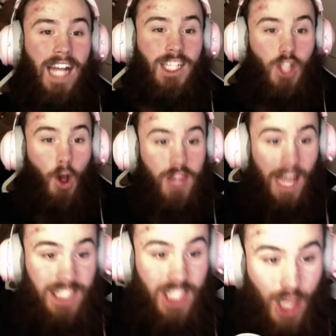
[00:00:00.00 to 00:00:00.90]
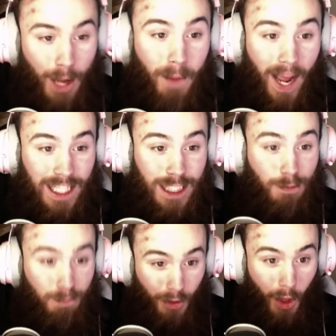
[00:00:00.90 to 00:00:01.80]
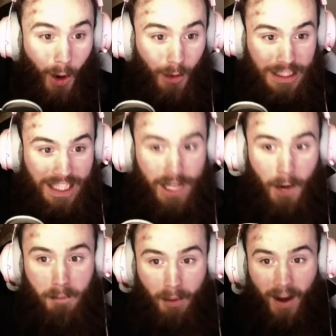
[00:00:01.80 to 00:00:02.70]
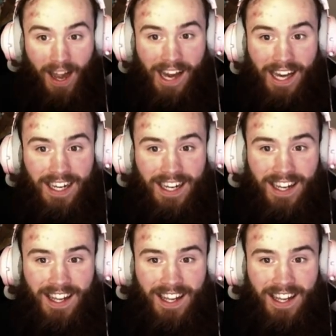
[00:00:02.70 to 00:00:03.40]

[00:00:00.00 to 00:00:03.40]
And so that chip explodes in their brain.